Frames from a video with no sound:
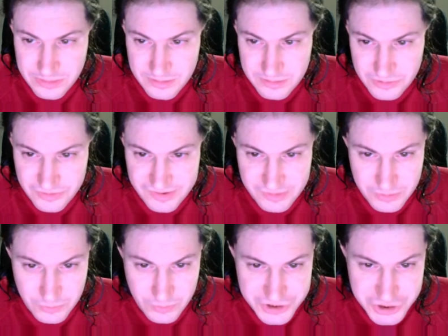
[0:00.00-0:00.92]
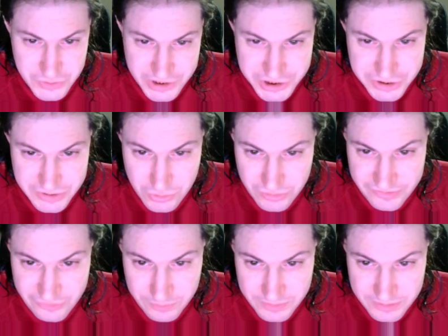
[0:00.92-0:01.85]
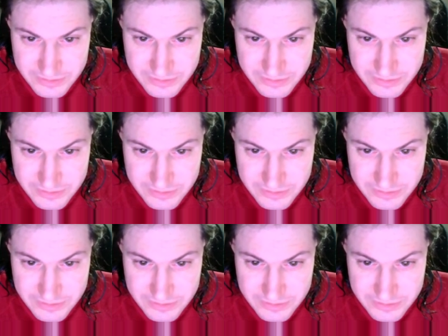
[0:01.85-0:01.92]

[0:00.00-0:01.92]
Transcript: You see which direction the doors open.